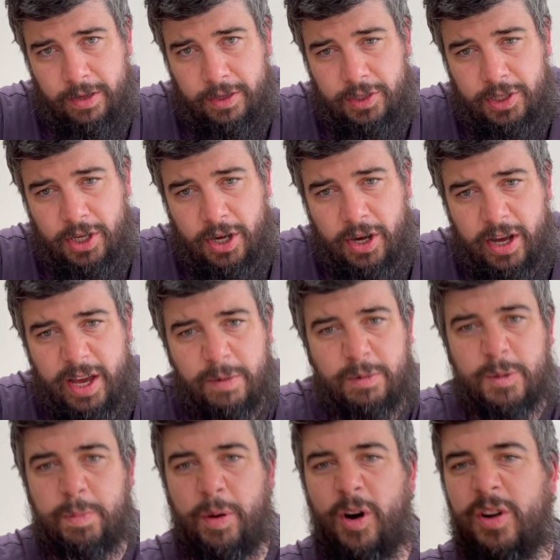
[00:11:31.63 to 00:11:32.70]
So it
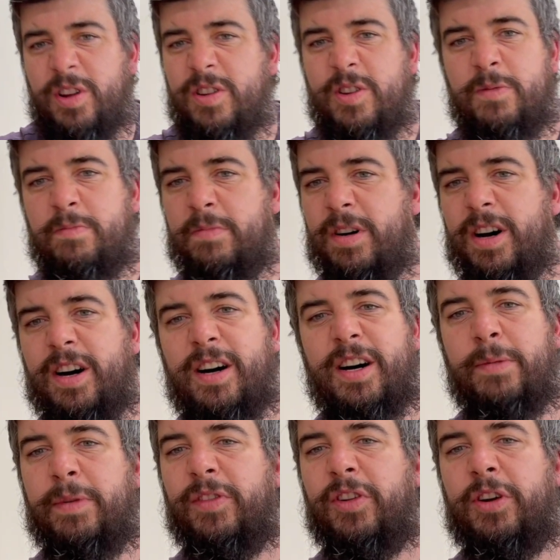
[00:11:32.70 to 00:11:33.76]
was point number,
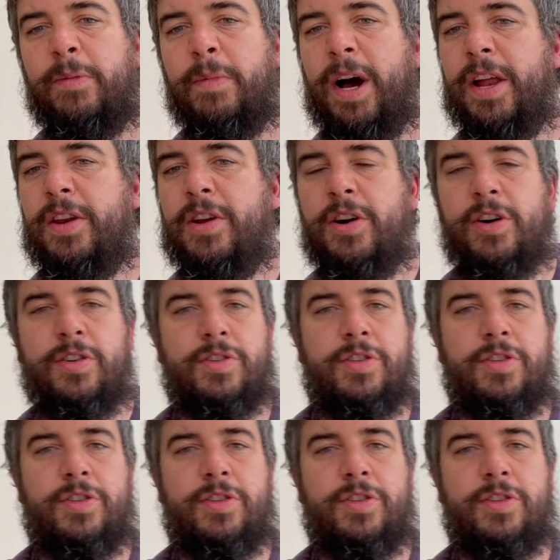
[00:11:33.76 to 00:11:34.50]
let me look at my notes,